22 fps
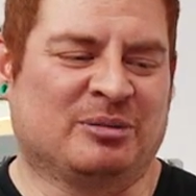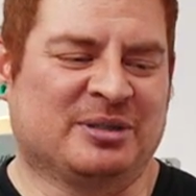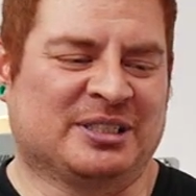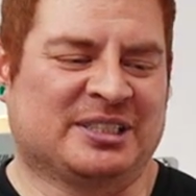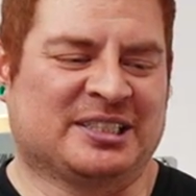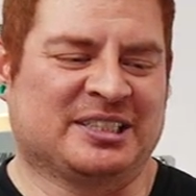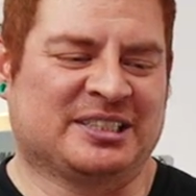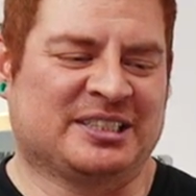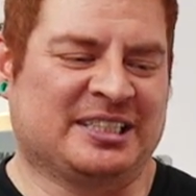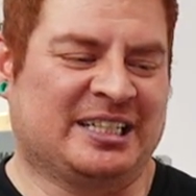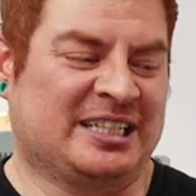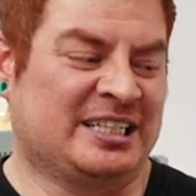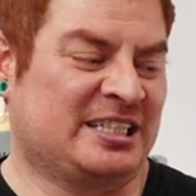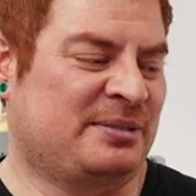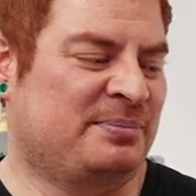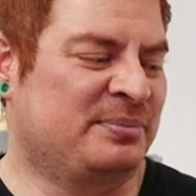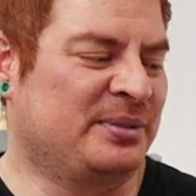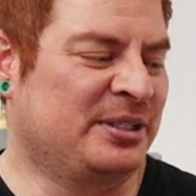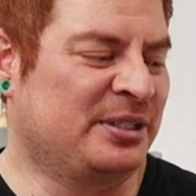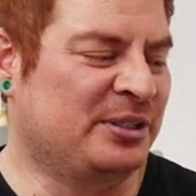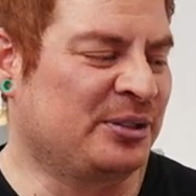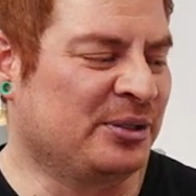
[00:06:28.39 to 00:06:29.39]
business has
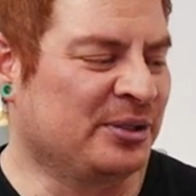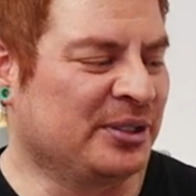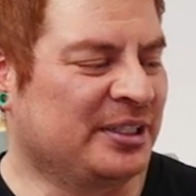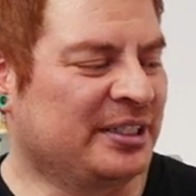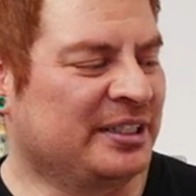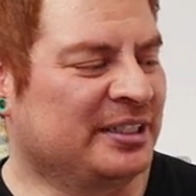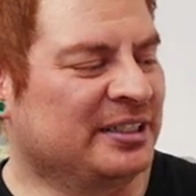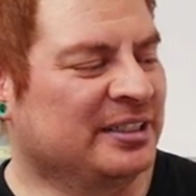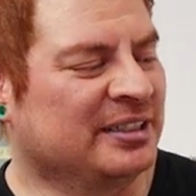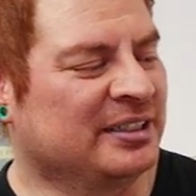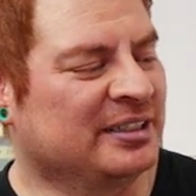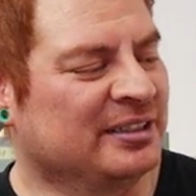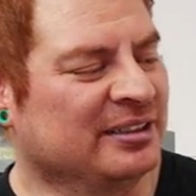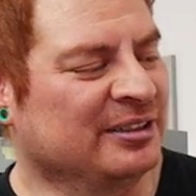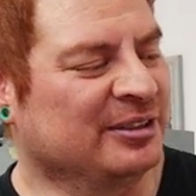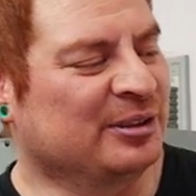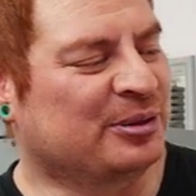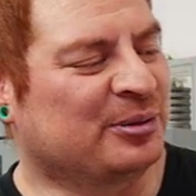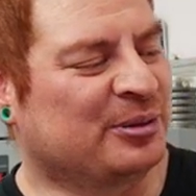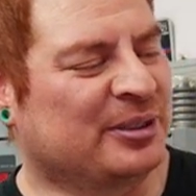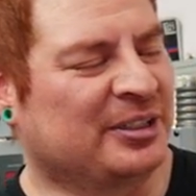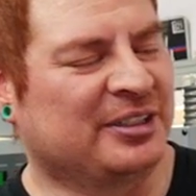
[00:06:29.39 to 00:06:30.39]
been growing a
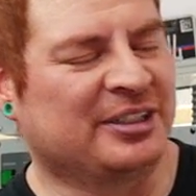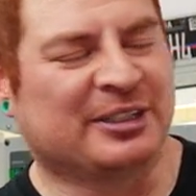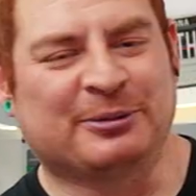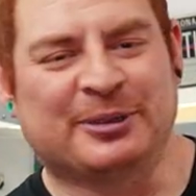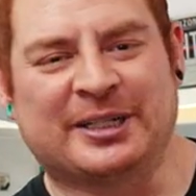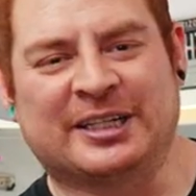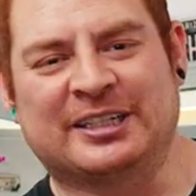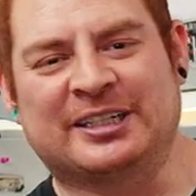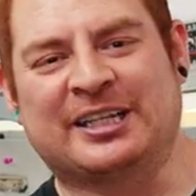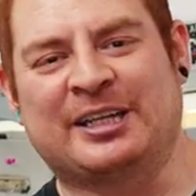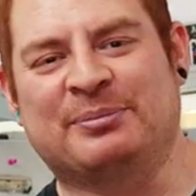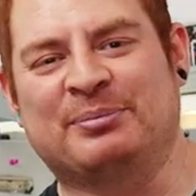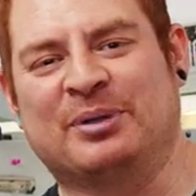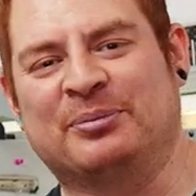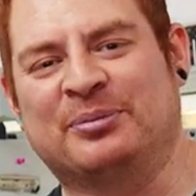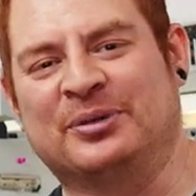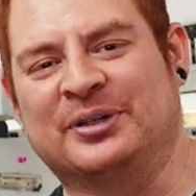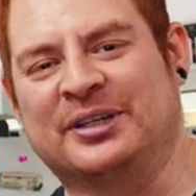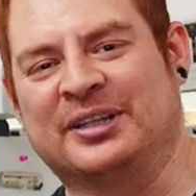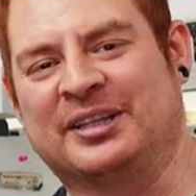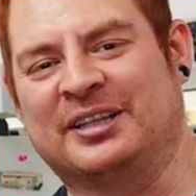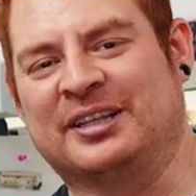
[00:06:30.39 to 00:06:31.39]
little quicker than we can keep
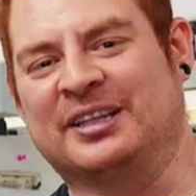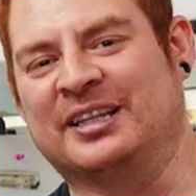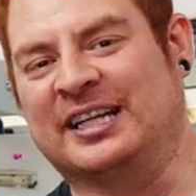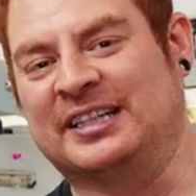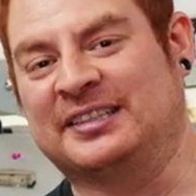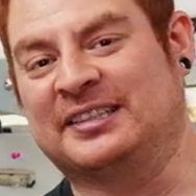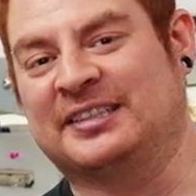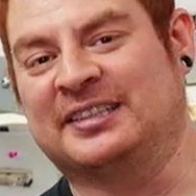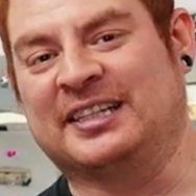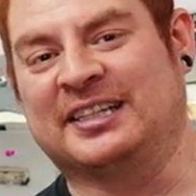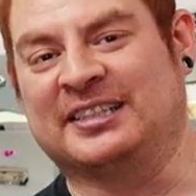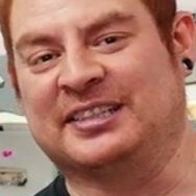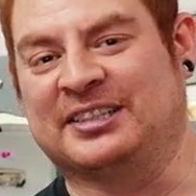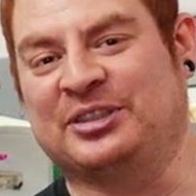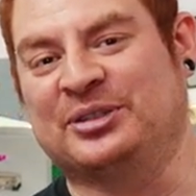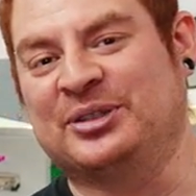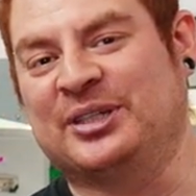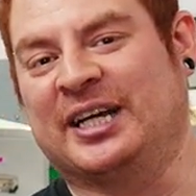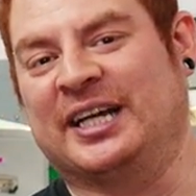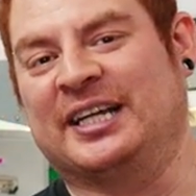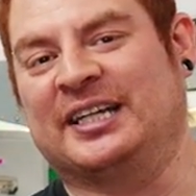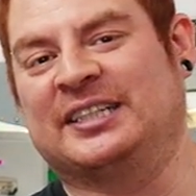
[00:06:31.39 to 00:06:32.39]
up with, and that's thanks to
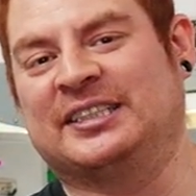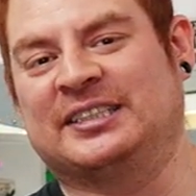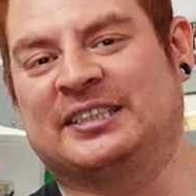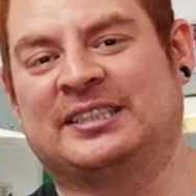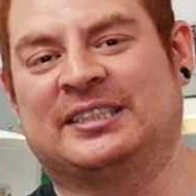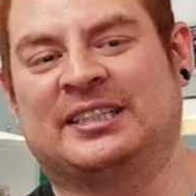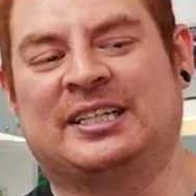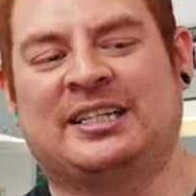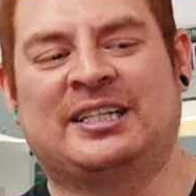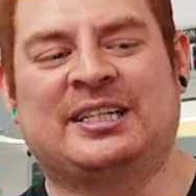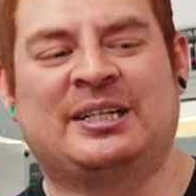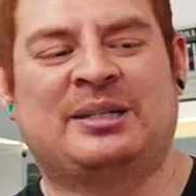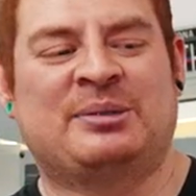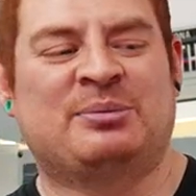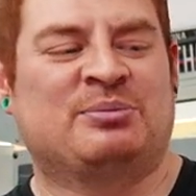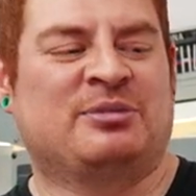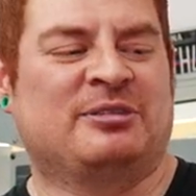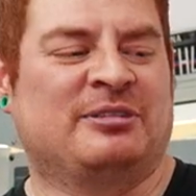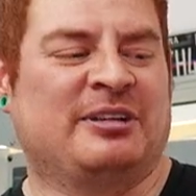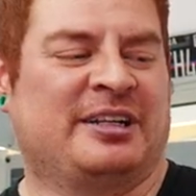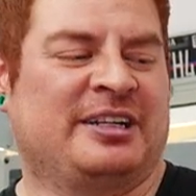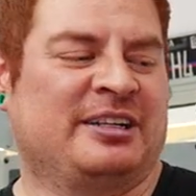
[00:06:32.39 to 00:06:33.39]
you guys
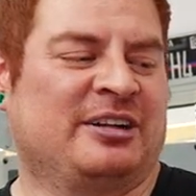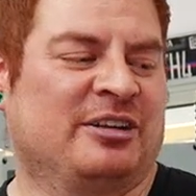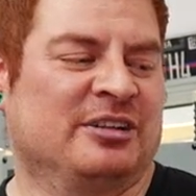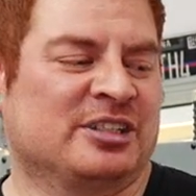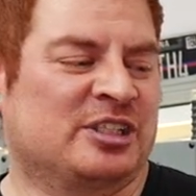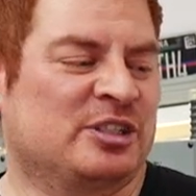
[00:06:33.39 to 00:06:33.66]
providing all the